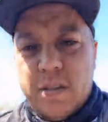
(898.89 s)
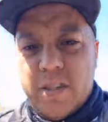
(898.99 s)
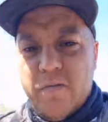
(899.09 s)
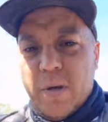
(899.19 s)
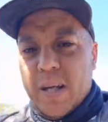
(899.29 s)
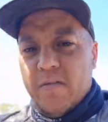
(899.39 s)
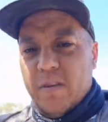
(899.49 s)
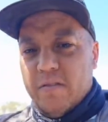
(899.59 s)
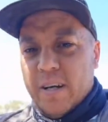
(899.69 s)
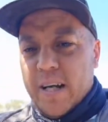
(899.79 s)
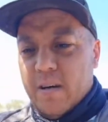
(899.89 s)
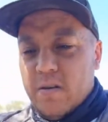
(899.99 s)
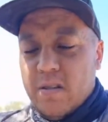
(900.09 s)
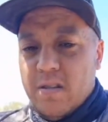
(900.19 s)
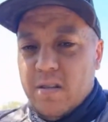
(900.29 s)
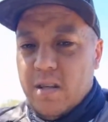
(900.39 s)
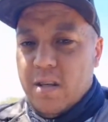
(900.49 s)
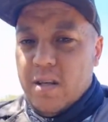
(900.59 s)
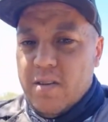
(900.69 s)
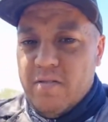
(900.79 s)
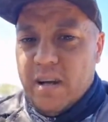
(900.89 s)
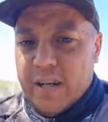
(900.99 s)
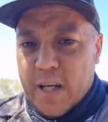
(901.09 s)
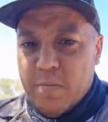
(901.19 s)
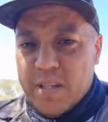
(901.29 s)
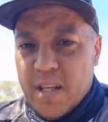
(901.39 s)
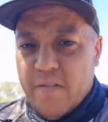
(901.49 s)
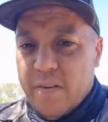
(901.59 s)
so I've been here for 3 hours. Found a heap of stuff.